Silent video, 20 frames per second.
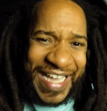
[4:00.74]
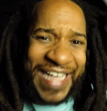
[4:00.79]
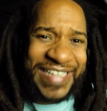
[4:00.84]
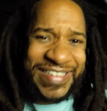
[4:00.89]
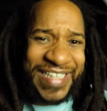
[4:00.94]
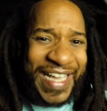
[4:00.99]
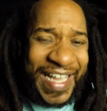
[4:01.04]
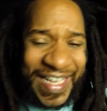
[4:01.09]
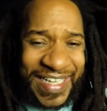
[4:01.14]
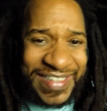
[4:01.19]

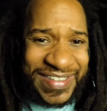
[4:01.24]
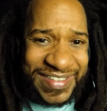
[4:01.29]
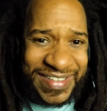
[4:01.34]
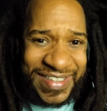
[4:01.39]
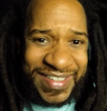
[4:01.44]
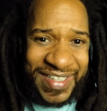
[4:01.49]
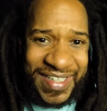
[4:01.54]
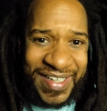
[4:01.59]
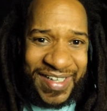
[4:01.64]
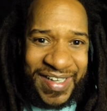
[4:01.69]
as heat?
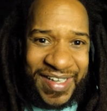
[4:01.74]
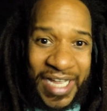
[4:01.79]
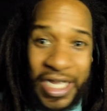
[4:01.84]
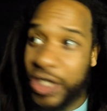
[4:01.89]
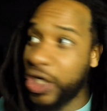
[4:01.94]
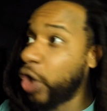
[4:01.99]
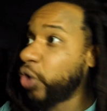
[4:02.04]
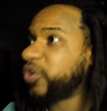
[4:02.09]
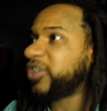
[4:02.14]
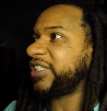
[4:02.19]

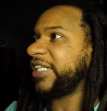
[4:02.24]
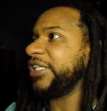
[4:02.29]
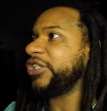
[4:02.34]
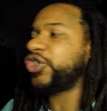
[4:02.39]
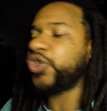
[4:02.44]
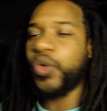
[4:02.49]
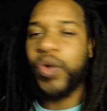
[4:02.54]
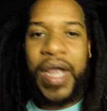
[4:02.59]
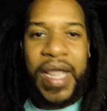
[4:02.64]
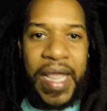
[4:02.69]
No
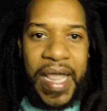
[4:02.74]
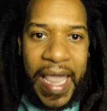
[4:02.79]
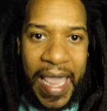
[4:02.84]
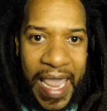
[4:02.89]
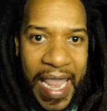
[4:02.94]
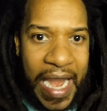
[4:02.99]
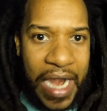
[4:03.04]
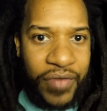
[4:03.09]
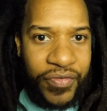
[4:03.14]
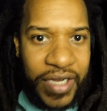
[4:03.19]
central
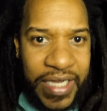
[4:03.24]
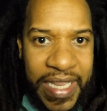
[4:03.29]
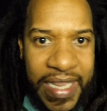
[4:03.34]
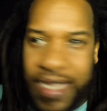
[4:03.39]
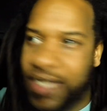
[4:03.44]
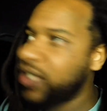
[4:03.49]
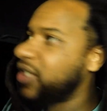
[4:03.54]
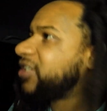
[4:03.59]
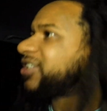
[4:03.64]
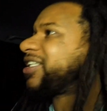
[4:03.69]
air and
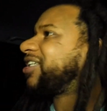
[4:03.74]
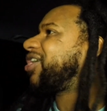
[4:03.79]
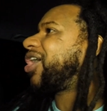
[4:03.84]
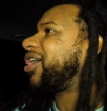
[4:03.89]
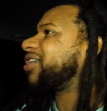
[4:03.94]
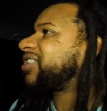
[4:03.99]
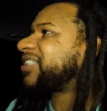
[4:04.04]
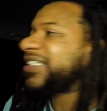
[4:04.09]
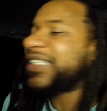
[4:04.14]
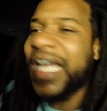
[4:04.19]
heat. See,
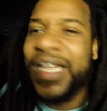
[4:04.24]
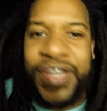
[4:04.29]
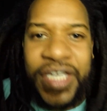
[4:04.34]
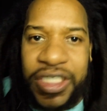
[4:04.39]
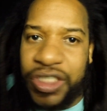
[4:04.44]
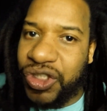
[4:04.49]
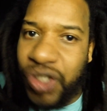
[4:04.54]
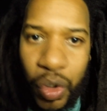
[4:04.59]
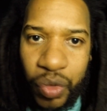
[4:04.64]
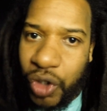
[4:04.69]
y'all
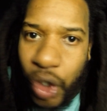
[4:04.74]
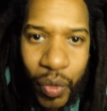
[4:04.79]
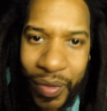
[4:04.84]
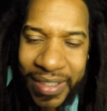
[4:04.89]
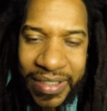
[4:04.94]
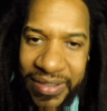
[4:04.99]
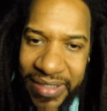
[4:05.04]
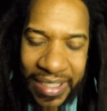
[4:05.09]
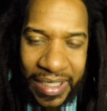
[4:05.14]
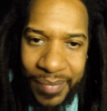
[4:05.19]
Southerners don't know
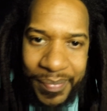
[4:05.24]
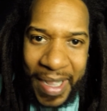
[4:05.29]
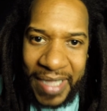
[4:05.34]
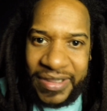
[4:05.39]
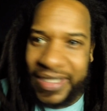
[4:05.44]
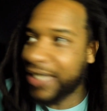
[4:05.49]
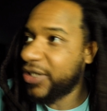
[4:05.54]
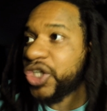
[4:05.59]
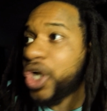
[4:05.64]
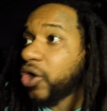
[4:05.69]
anything
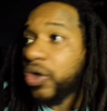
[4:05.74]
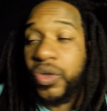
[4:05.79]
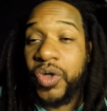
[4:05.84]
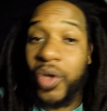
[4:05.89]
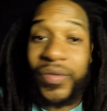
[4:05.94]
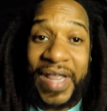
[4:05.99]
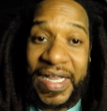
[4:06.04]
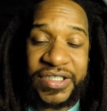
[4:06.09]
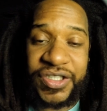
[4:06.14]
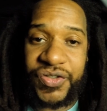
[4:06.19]
about that. Y'all don't
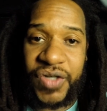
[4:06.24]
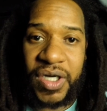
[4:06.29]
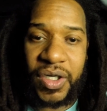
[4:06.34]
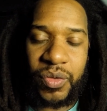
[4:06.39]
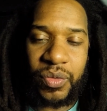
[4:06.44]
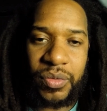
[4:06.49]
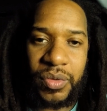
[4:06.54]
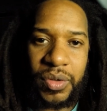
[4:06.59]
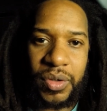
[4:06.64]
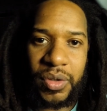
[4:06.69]
know that
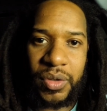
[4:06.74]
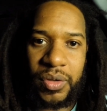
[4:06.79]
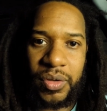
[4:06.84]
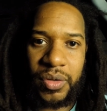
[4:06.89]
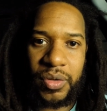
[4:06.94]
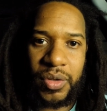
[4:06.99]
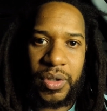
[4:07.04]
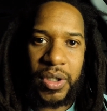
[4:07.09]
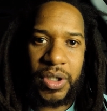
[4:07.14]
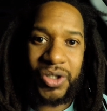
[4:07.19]
struggle.
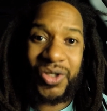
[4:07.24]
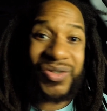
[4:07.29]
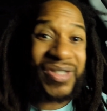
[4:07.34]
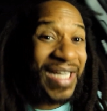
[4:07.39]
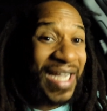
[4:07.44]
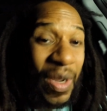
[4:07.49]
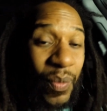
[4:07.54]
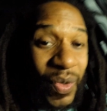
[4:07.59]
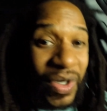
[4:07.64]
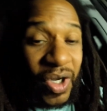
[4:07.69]
You
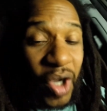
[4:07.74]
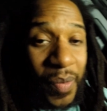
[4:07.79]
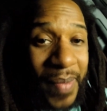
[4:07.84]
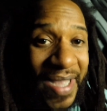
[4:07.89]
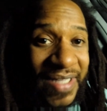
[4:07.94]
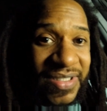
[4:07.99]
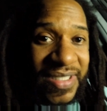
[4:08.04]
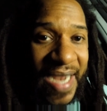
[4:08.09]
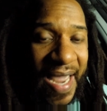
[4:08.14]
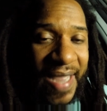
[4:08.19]
think I want to go
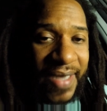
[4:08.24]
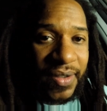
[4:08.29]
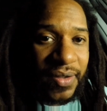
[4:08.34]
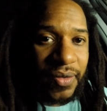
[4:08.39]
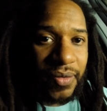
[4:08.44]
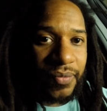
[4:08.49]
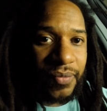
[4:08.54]
back to that?